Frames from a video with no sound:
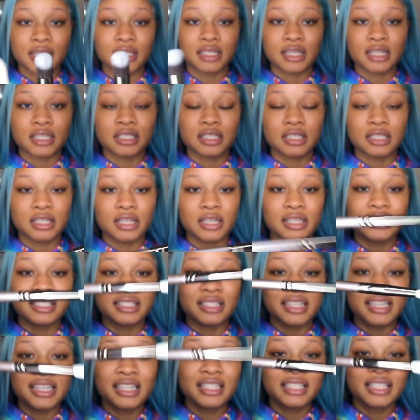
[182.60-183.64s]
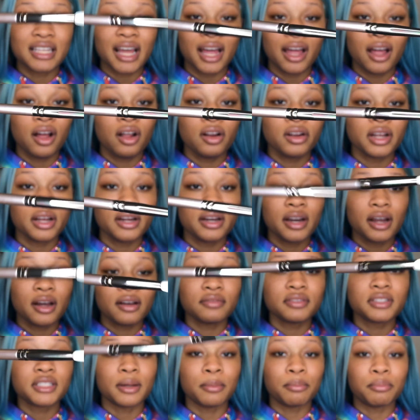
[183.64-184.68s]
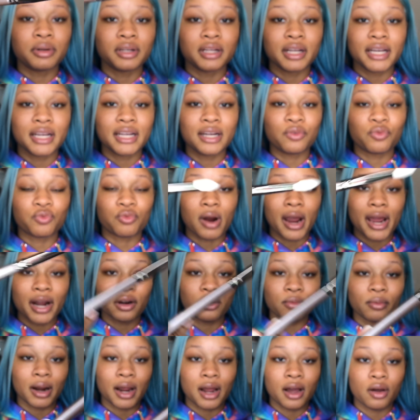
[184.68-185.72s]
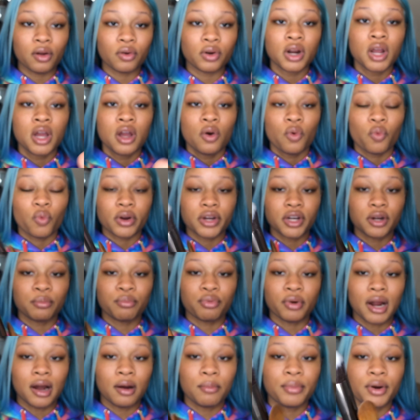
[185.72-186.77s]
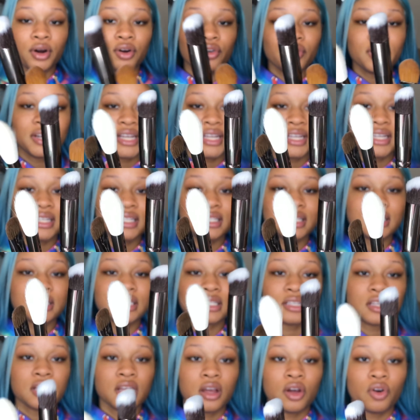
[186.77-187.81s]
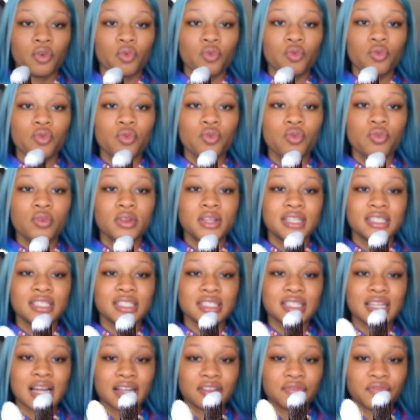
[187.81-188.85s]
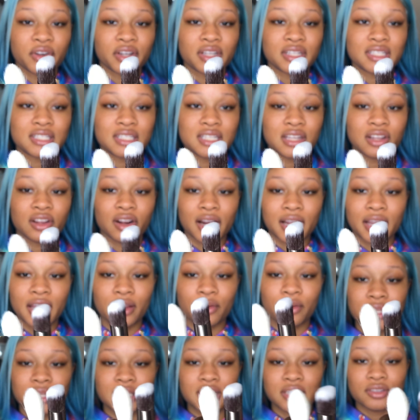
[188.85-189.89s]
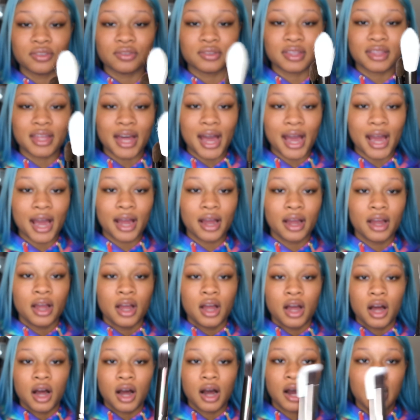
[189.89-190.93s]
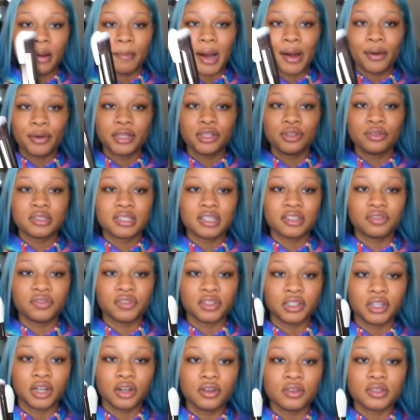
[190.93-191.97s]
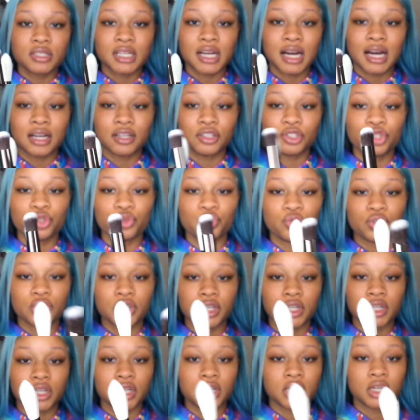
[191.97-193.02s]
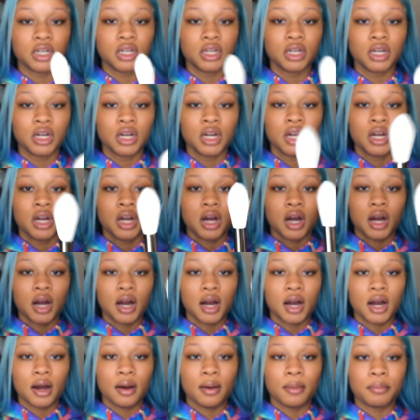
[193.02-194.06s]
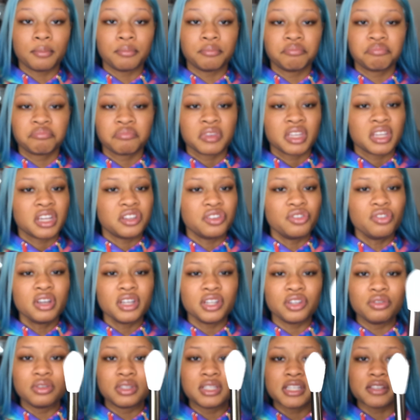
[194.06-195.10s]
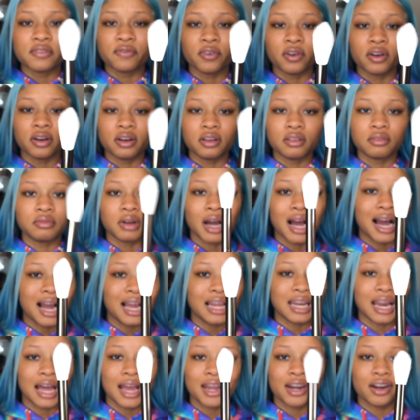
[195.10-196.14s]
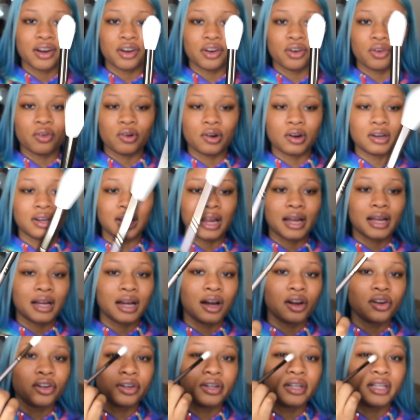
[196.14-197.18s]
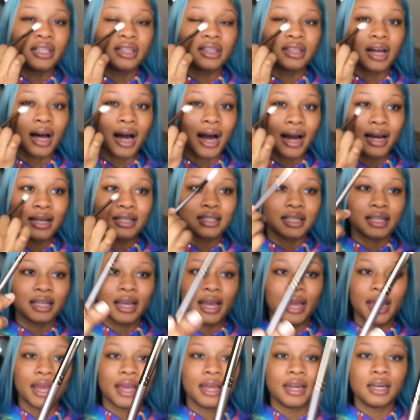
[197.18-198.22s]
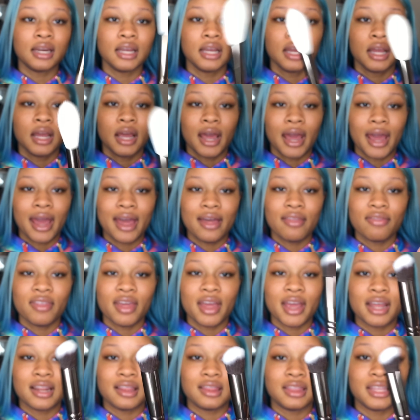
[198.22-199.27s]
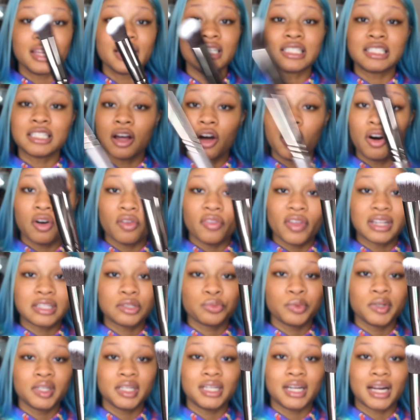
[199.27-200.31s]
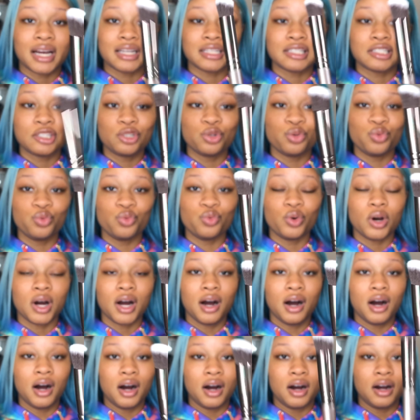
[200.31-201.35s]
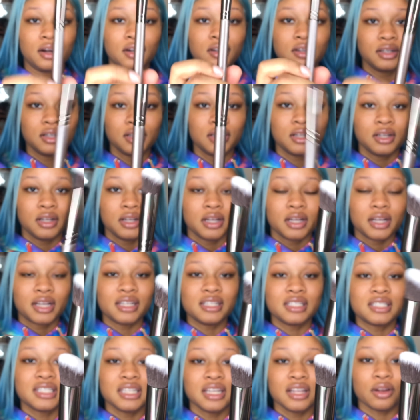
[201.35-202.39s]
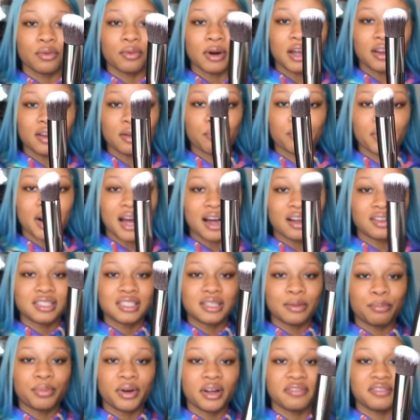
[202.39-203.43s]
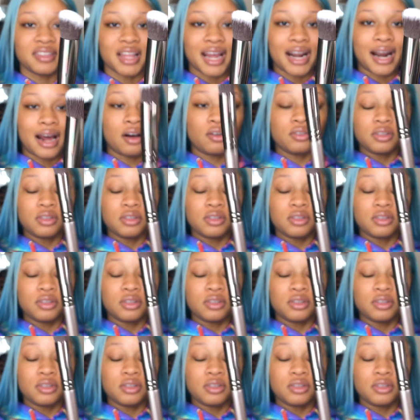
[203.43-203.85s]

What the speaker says: It's detailed enough to blend right around where your brow bone is. Ooh, this is nice for concealer. I can't use that. I'll use this for nose contour. You could use this for highlighter or like underneath the eyes again. And then this, oh, that's really nice to conceal around the brows to buff that out.